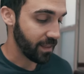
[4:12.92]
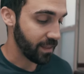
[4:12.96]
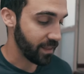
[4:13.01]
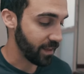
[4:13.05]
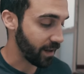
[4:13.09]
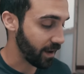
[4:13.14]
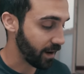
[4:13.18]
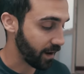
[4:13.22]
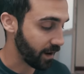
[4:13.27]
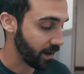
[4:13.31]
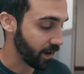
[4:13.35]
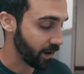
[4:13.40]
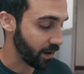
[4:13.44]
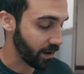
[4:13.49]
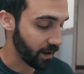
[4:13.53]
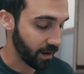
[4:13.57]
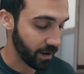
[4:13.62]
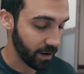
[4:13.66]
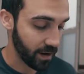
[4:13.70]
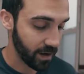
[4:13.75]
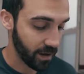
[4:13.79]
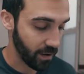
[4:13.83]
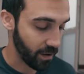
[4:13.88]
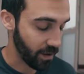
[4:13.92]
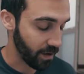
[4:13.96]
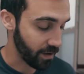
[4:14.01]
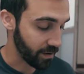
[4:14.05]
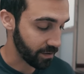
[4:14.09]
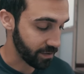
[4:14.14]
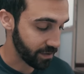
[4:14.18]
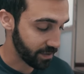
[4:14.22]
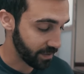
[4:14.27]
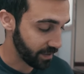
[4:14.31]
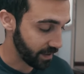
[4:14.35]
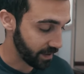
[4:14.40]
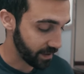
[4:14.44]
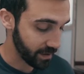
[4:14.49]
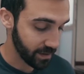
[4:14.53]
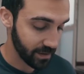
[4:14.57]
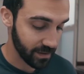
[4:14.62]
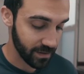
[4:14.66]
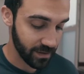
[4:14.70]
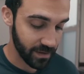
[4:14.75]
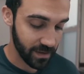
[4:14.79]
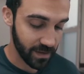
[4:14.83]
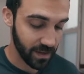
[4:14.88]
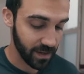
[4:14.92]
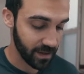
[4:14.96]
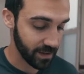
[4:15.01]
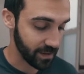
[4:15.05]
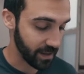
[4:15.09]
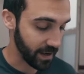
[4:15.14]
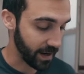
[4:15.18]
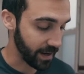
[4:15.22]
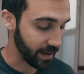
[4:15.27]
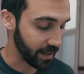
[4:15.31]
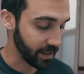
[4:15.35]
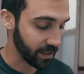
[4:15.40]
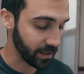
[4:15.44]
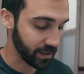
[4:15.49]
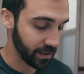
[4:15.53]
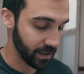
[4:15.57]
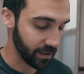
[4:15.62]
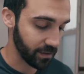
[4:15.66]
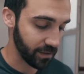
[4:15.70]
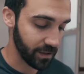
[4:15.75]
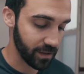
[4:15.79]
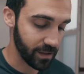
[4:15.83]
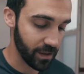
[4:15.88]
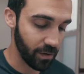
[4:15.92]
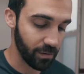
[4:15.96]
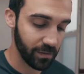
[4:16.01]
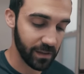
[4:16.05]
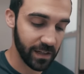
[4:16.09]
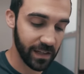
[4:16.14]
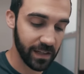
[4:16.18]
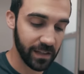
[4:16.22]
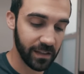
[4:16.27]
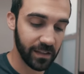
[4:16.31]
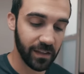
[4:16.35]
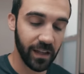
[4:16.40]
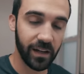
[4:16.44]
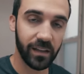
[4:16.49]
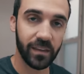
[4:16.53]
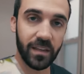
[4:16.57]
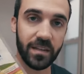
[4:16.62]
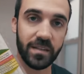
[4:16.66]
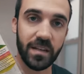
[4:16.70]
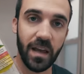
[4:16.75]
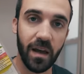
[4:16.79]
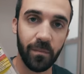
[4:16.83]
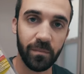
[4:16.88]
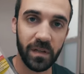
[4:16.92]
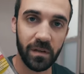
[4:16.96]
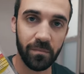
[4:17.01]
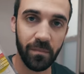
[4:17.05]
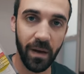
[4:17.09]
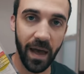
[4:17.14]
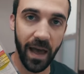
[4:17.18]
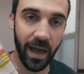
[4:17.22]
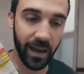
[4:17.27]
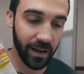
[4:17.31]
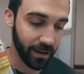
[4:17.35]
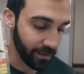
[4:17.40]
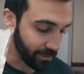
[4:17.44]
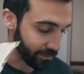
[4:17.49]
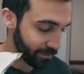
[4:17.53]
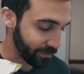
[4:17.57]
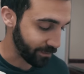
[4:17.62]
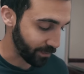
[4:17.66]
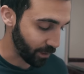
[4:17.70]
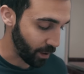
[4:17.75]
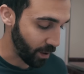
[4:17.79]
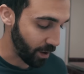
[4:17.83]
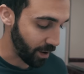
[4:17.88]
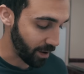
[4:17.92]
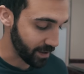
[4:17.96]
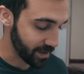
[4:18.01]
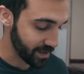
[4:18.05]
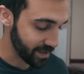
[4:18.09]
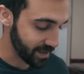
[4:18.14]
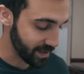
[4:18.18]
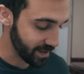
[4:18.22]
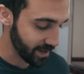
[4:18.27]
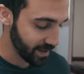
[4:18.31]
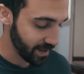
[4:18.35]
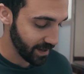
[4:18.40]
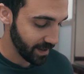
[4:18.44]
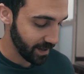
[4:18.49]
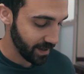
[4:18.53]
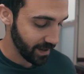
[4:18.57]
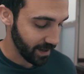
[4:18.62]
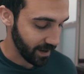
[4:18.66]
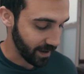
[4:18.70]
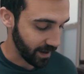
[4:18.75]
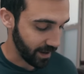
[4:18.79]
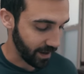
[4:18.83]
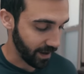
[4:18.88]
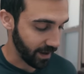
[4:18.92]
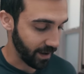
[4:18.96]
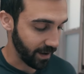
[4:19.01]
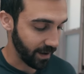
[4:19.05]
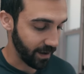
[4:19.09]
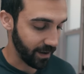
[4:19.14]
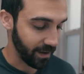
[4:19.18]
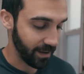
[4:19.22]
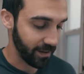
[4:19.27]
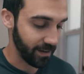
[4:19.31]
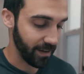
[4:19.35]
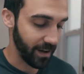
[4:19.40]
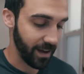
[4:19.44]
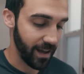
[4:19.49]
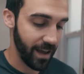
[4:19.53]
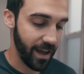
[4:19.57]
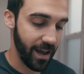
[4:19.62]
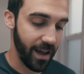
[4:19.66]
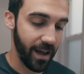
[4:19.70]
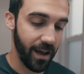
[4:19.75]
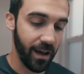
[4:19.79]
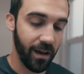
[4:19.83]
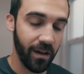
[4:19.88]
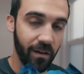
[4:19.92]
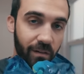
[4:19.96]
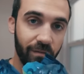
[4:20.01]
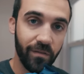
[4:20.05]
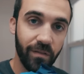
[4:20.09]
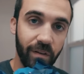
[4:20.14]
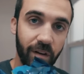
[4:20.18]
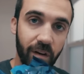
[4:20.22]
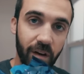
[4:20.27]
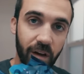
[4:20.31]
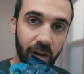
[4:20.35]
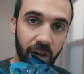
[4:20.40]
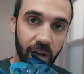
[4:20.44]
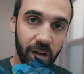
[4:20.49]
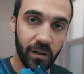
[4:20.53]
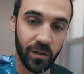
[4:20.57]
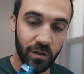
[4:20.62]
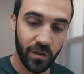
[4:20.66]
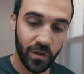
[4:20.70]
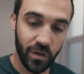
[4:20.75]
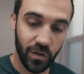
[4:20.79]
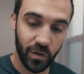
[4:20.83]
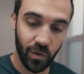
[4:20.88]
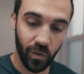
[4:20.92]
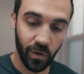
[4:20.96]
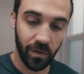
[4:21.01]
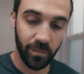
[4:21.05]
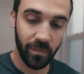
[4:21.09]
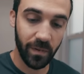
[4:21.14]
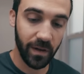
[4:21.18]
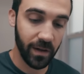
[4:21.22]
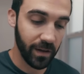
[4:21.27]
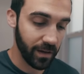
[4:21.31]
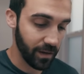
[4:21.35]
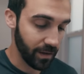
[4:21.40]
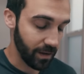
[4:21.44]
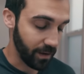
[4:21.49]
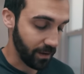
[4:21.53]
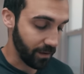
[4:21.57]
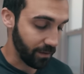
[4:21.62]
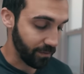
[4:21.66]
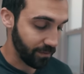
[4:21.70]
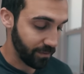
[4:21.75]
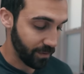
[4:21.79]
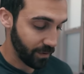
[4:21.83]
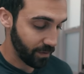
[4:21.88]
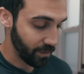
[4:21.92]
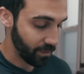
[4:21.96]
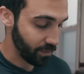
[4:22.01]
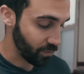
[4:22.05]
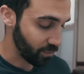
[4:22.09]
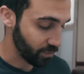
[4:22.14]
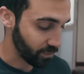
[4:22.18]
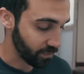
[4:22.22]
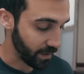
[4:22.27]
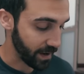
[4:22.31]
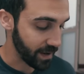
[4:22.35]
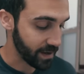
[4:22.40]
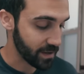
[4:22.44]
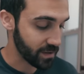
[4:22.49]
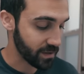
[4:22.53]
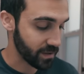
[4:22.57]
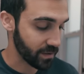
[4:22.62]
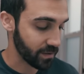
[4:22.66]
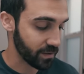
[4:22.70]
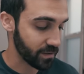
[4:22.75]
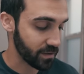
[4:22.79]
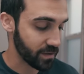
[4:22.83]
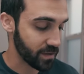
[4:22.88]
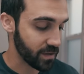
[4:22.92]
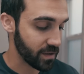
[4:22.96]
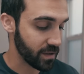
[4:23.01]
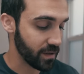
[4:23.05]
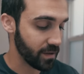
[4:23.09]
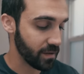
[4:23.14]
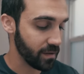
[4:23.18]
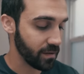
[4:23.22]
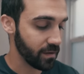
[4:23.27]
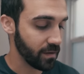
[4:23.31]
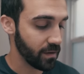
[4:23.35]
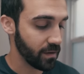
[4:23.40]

There are things that I clearly don't need, like this empty bag of floss. I have an assortment of razors.